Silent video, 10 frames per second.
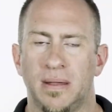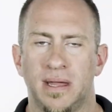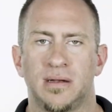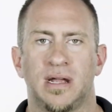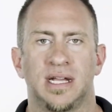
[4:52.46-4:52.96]

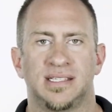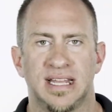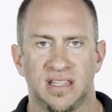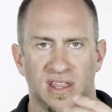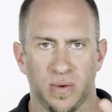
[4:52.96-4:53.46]
limit. I
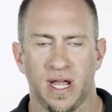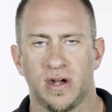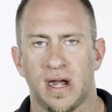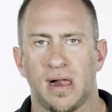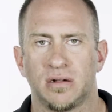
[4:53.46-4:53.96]
sent the
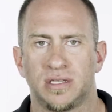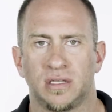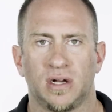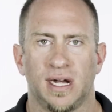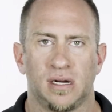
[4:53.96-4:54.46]
$300 to
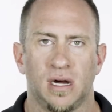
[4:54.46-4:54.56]
the credit